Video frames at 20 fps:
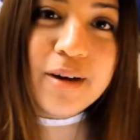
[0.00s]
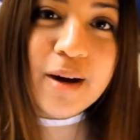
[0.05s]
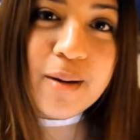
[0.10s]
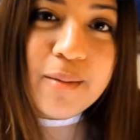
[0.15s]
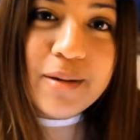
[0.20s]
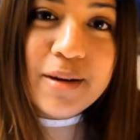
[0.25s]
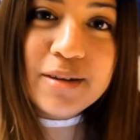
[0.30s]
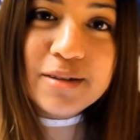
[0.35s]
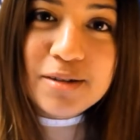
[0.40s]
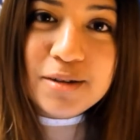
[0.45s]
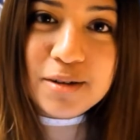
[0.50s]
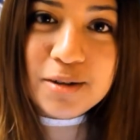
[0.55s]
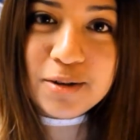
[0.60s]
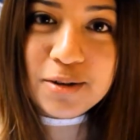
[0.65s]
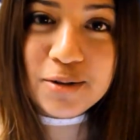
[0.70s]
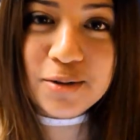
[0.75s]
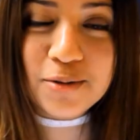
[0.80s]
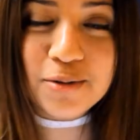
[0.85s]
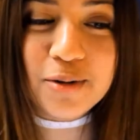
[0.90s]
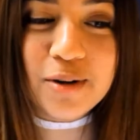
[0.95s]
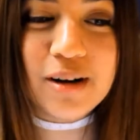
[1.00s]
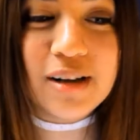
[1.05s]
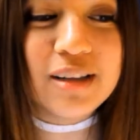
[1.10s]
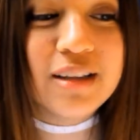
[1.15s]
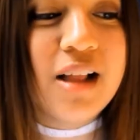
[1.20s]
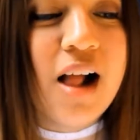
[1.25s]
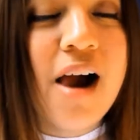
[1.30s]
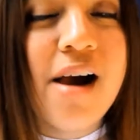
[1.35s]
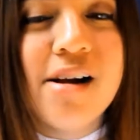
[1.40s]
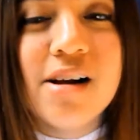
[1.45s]
coming to you
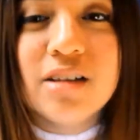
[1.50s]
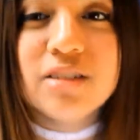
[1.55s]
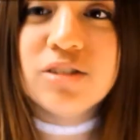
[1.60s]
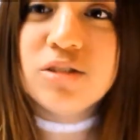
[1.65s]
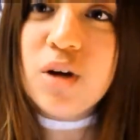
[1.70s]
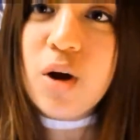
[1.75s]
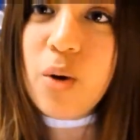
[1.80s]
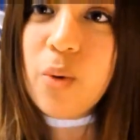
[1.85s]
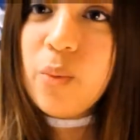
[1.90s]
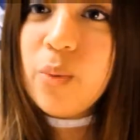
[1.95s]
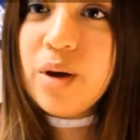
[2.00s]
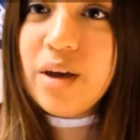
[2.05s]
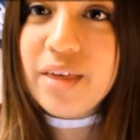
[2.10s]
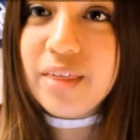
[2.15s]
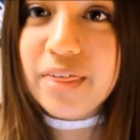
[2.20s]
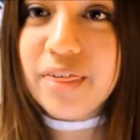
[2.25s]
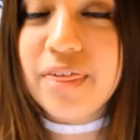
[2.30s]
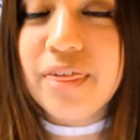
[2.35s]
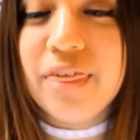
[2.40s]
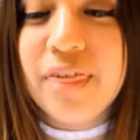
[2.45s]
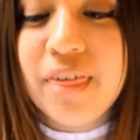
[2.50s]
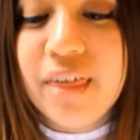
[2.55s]
with